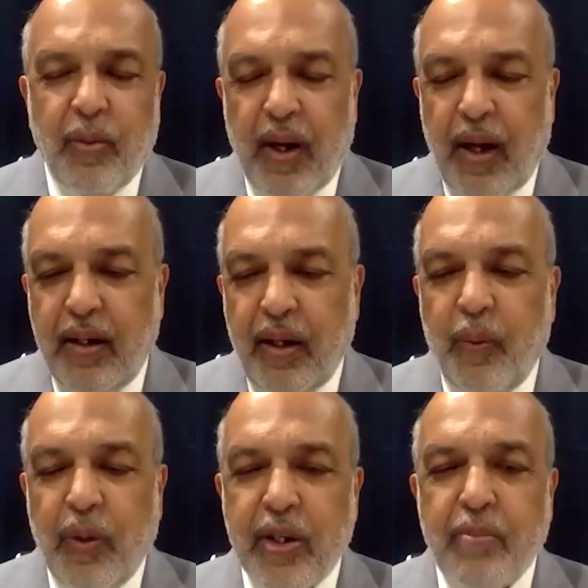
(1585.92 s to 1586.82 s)
one idea,
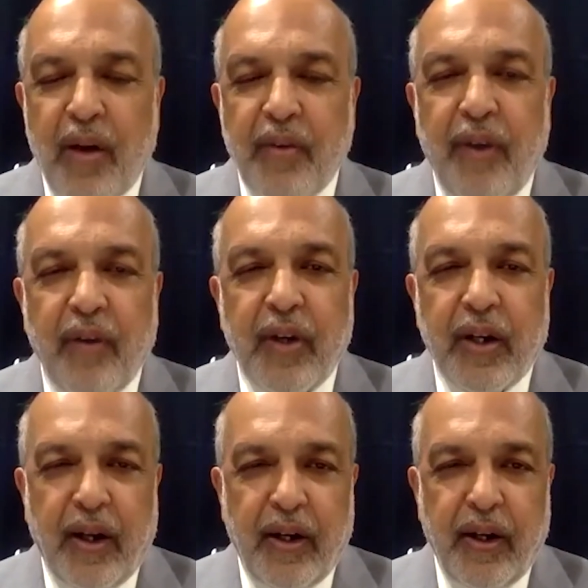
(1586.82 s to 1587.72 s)
which is my favorite
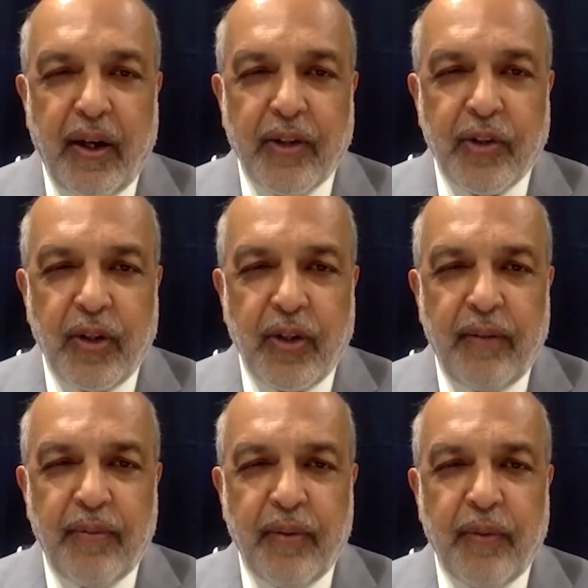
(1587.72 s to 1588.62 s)
idea, actually,
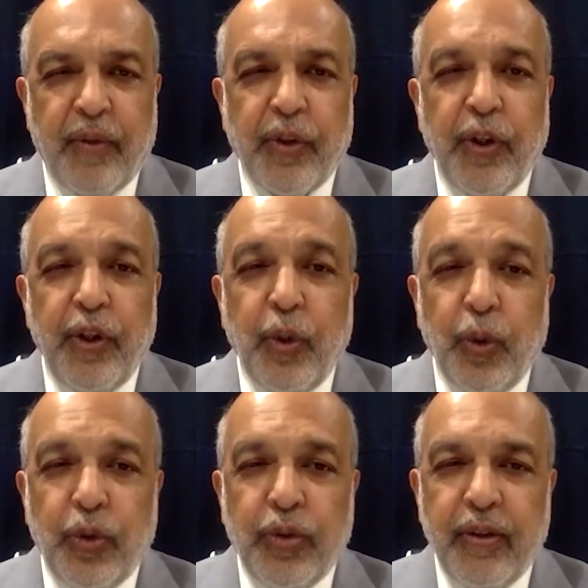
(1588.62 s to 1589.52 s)
for the
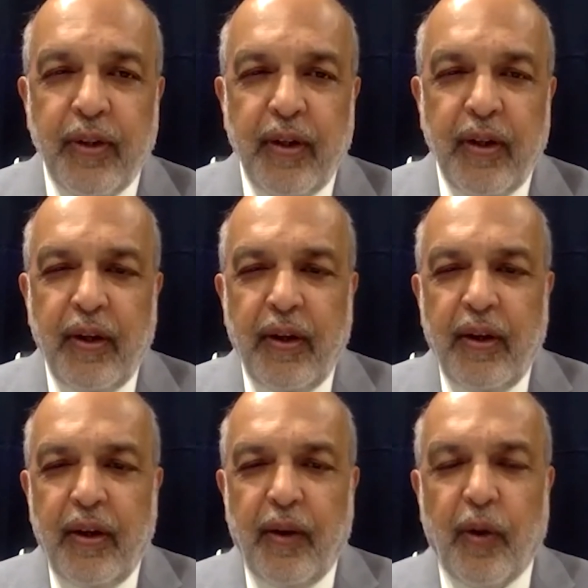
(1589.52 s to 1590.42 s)
youth.
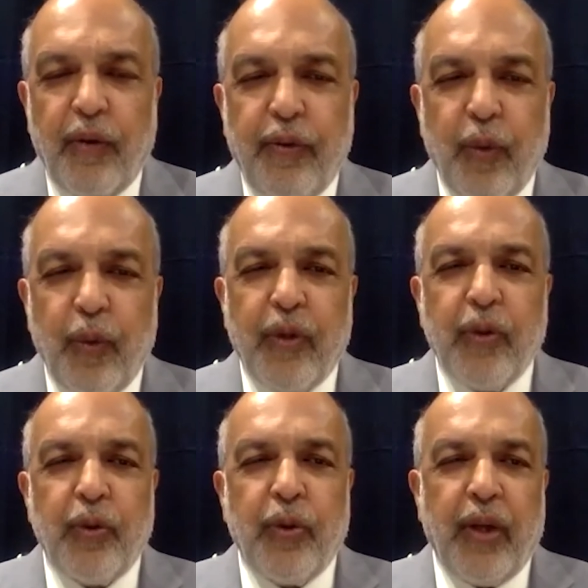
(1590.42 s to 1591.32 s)
You know, if you were
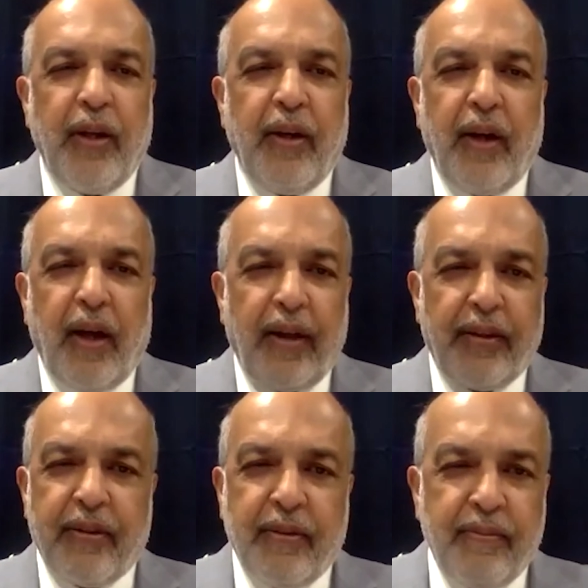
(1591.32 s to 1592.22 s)
to, today India
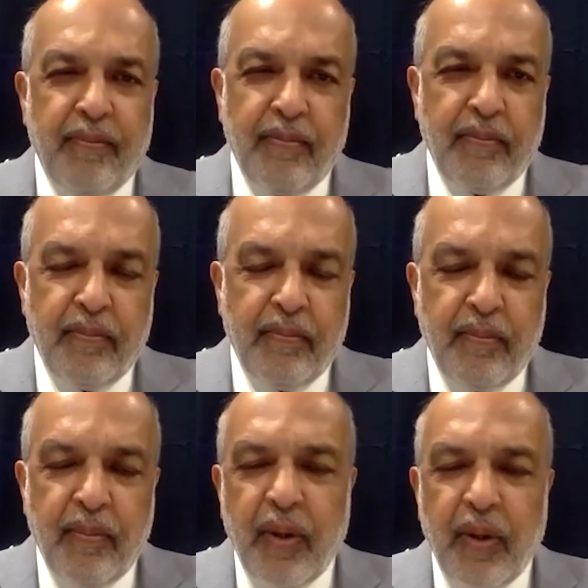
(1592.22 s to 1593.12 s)
has,
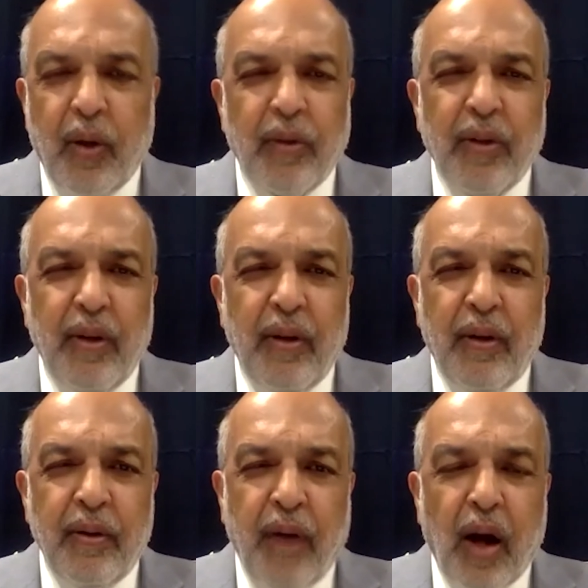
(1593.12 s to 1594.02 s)
you know,
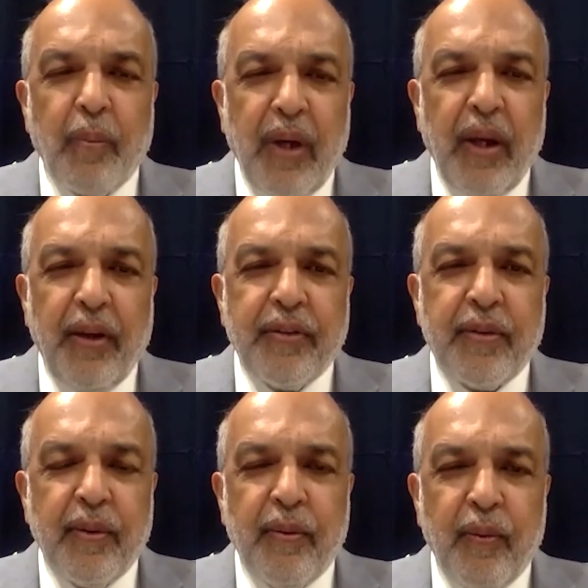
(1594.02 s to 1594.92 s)
army
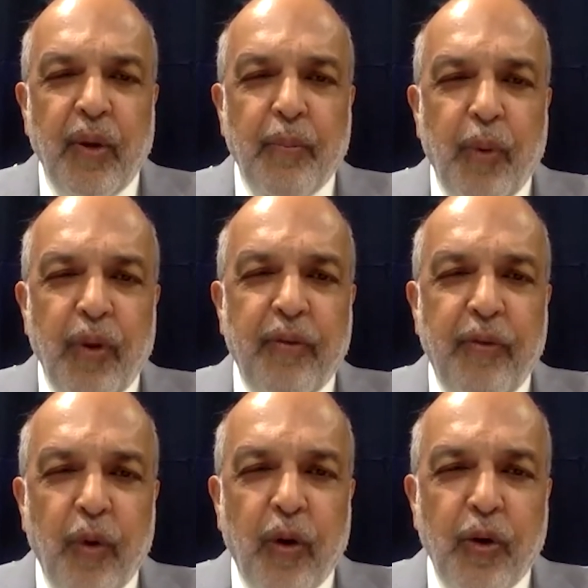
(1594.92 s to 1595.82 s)
is 1.4
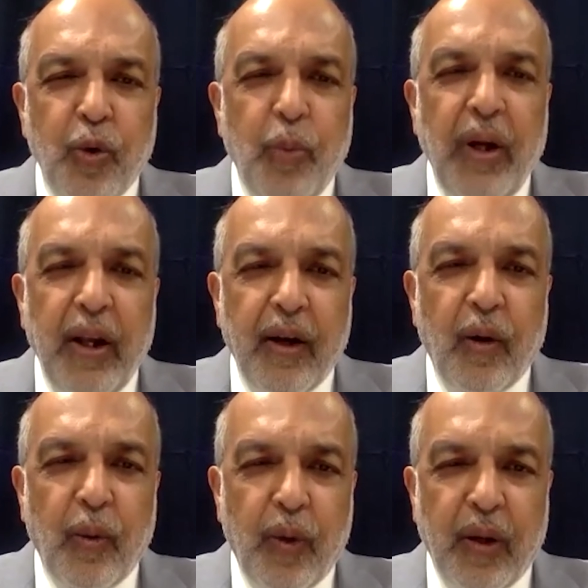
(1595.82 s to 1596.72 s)
or 2 million or
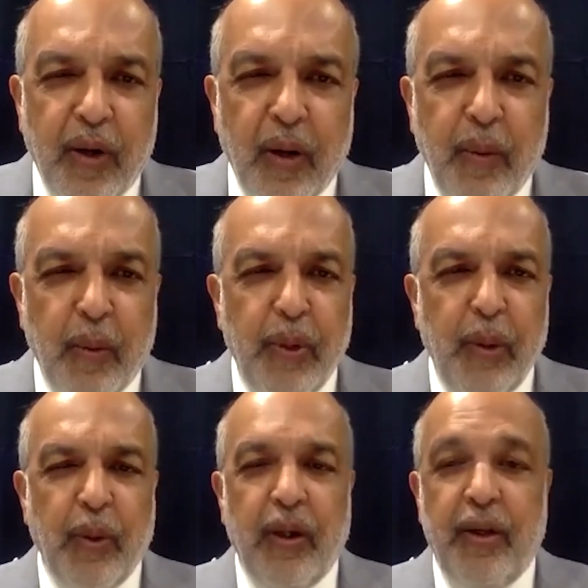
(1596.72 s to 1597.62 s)
whatever number of
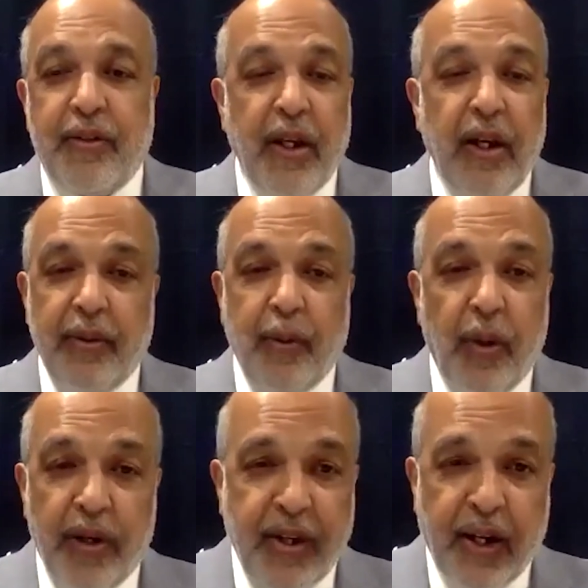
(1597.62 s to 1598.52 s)
people. It still is the
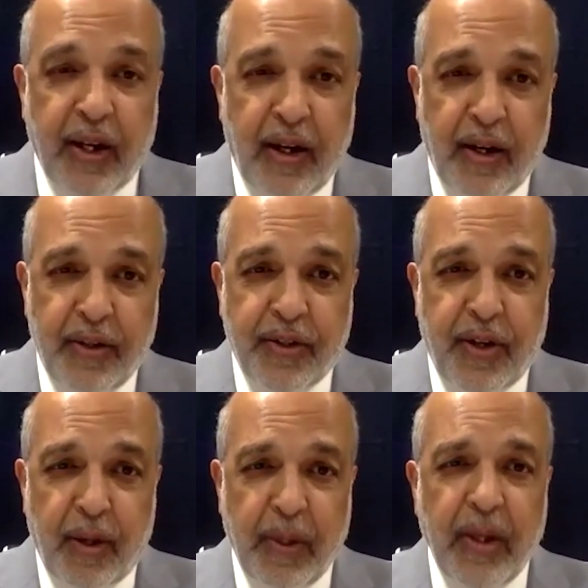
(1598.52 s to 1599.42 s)
world's second largest
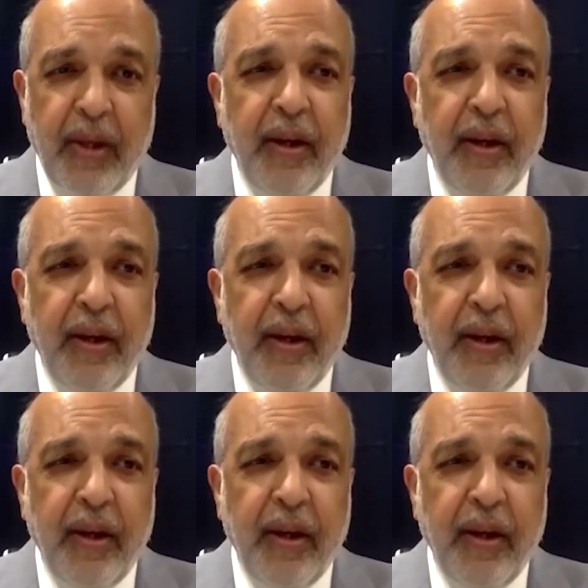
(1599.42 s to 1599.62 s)
army.